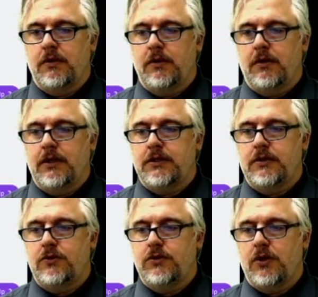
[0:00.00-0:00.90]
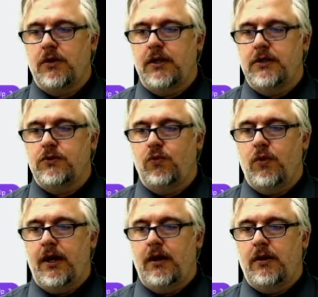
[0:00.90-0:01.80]
let's use her as
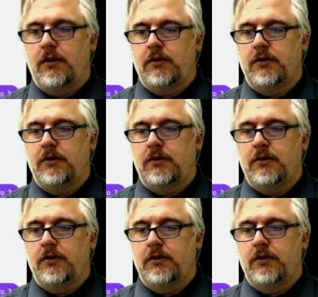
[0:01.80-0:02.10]
well.